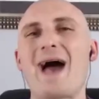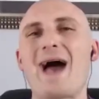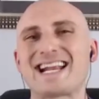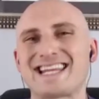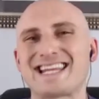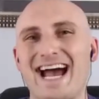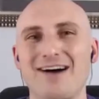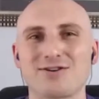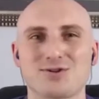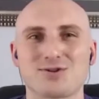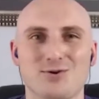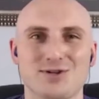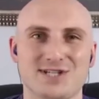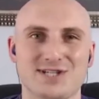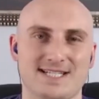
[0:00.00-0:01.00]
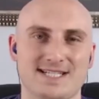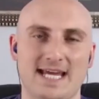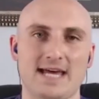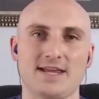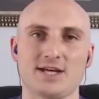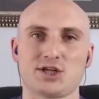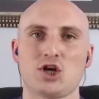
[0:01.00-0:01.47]
to the Outsourcing and
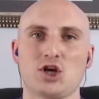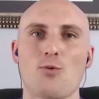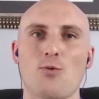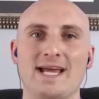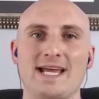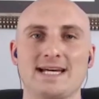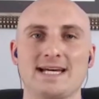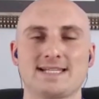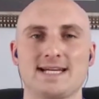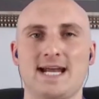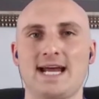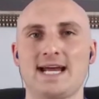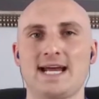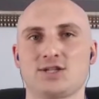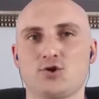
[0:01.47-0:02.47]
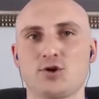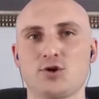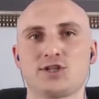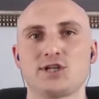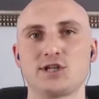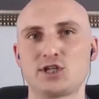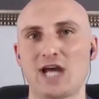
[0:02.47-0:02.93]
Scaling Show. My guest today is
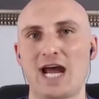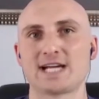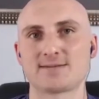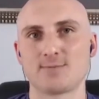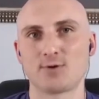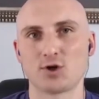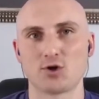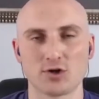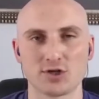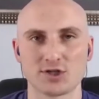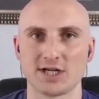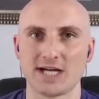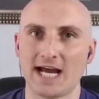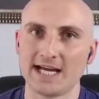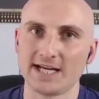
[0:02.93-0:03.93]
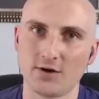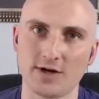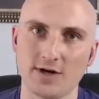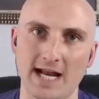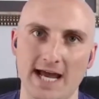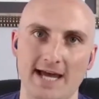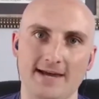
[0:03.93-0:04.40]
Christian Chasmer. Christian, how are you doing
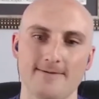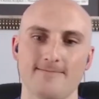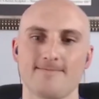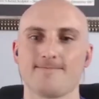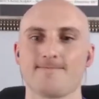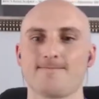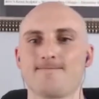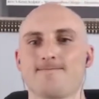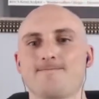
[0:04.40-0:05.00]
today? I